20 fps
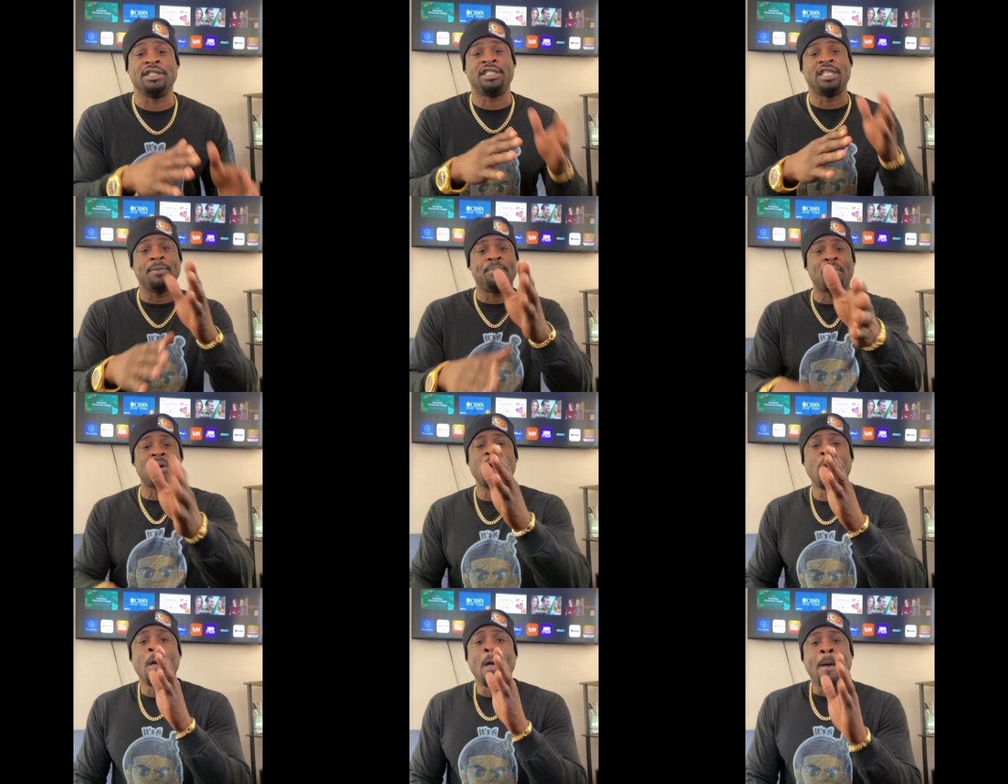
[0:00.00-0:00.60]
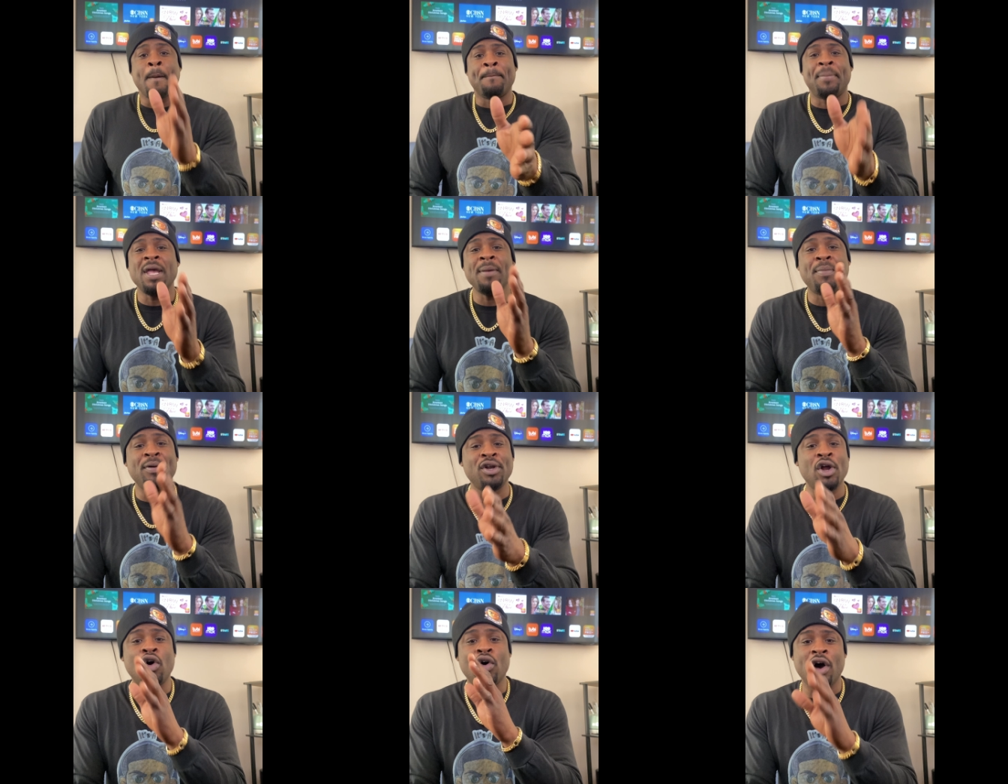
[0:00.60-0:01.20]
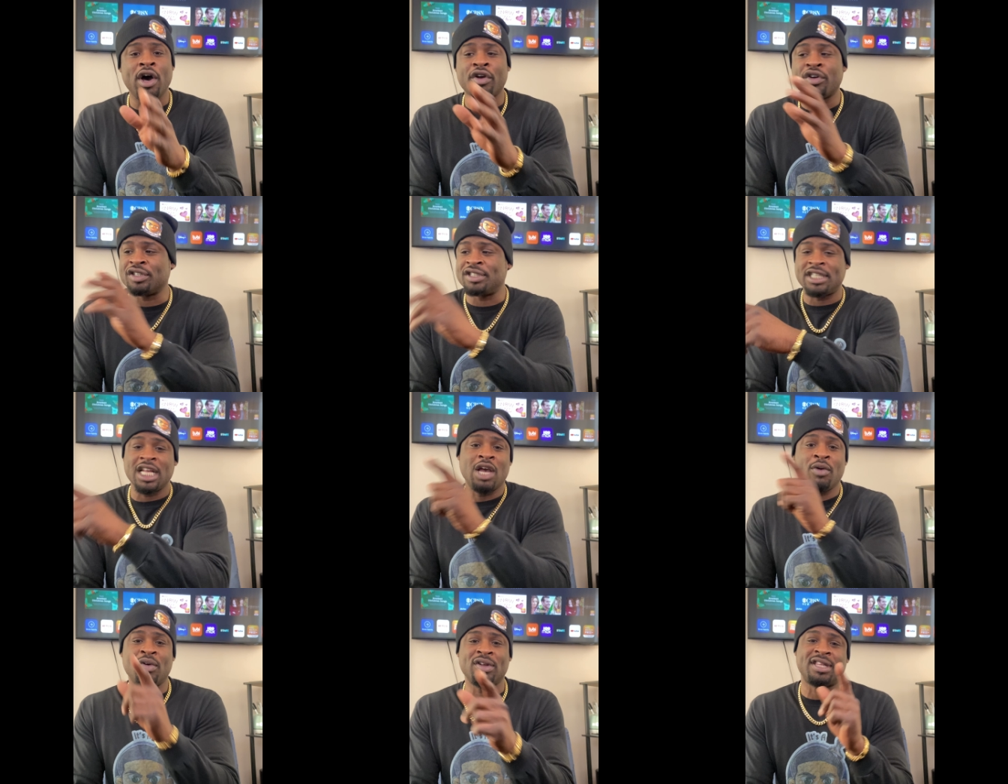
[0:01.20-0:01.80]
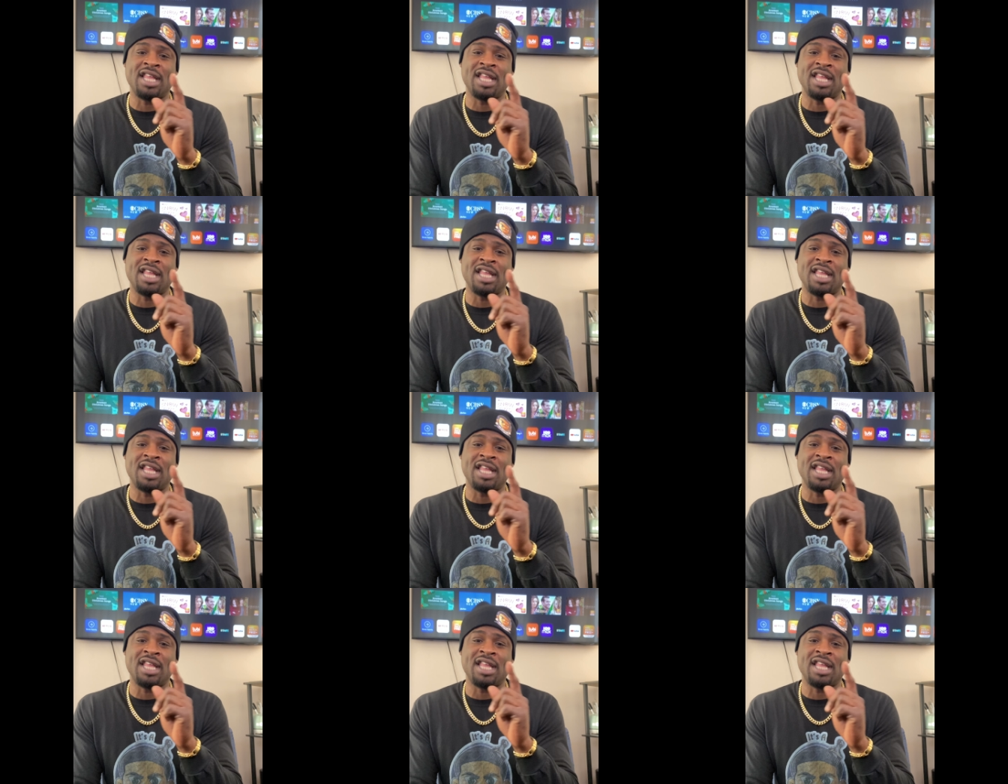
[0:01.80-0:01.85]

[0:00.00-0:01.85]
See, per, people don't understand what